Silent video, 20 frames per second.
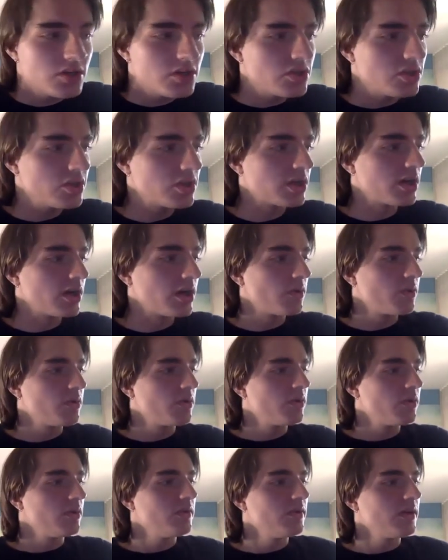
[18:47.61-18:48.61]
you know,
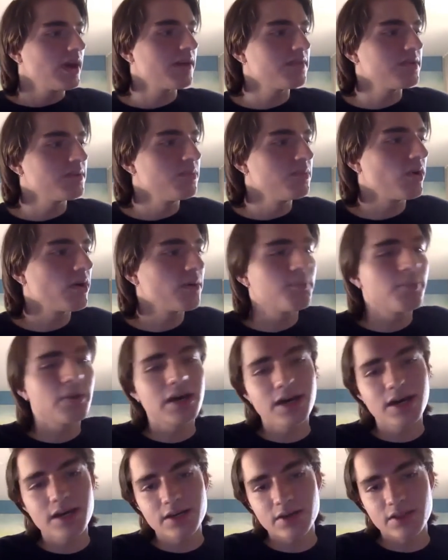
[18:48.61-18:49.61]
having more
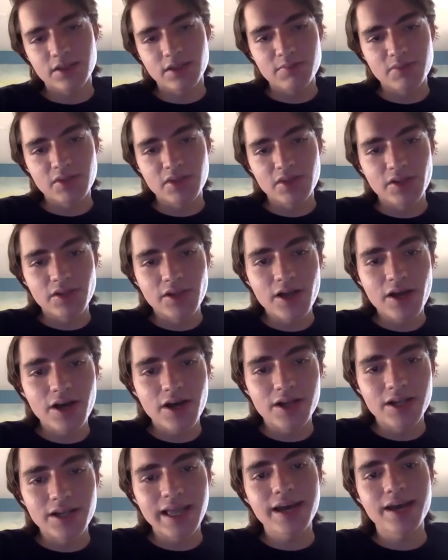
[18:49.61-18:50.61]
pot on them than the
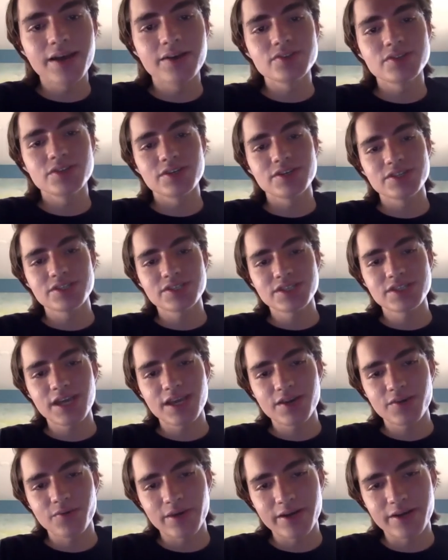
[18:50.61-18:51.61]
law allows in a
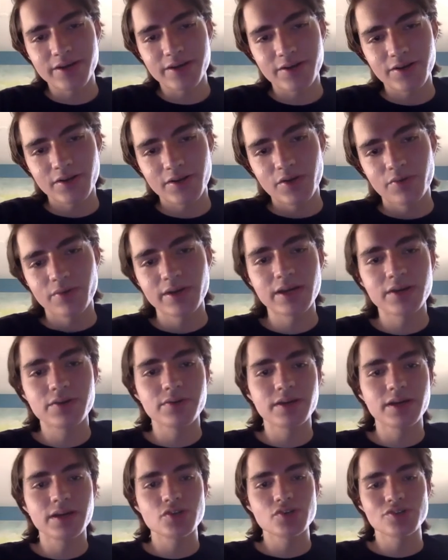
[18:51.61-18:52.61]
state where
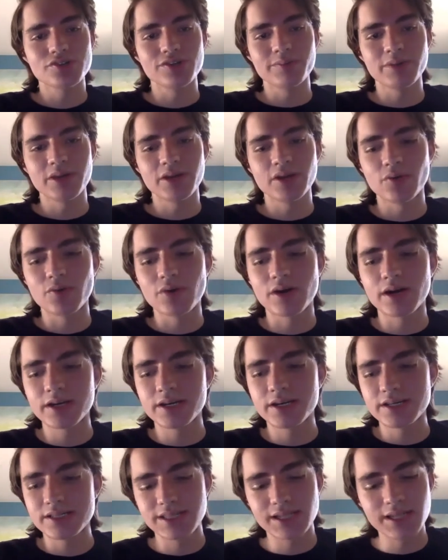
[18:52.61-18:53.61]
recreational
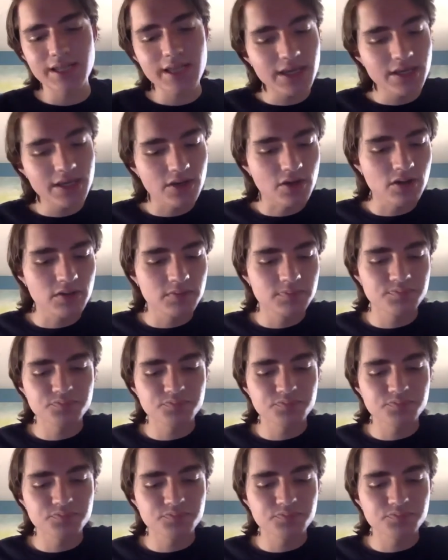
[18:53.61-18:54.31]
marijuana is legal.